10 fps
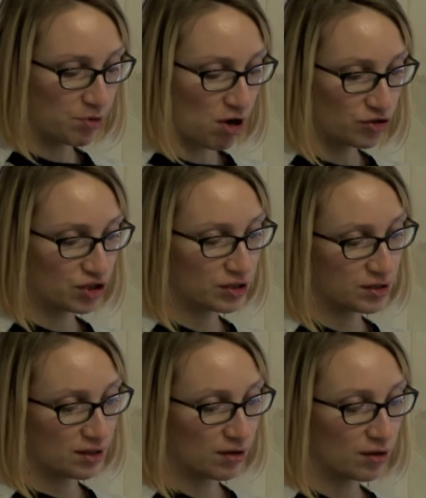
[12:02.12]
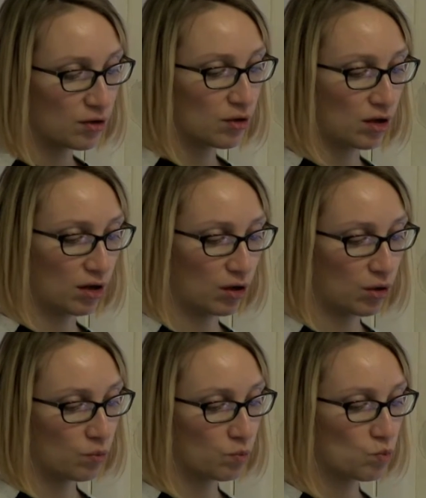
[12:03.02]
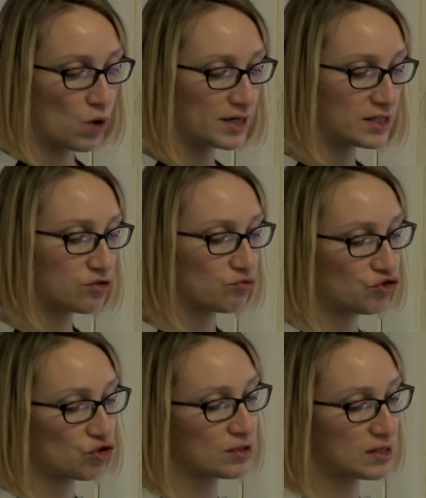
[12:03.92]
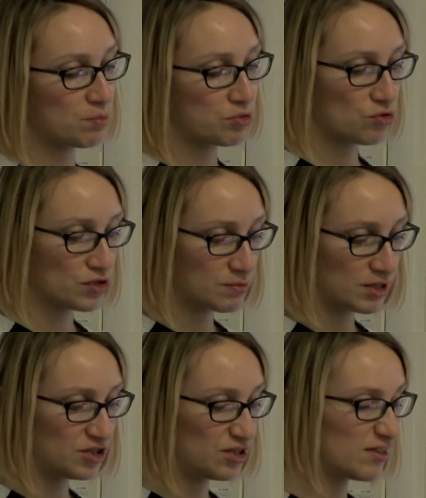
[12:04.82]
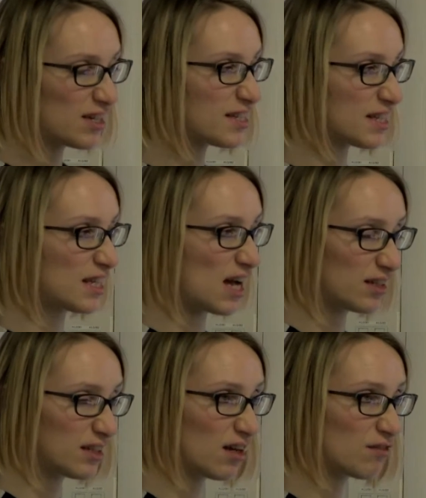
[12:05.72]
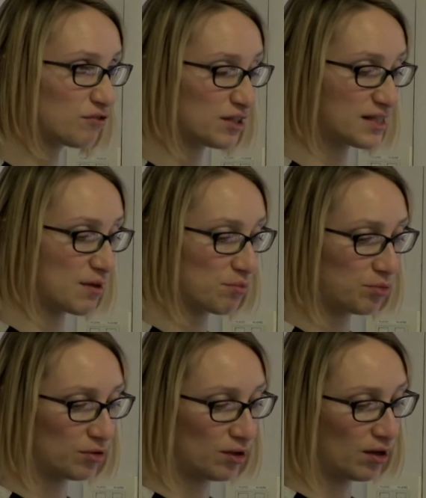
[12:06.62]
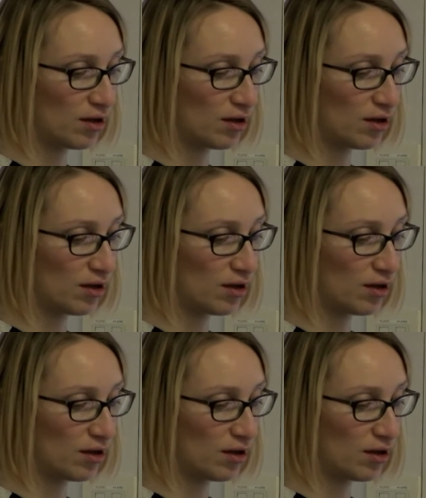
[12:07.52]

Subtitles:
project. One is to juxtapose materials and data, for example,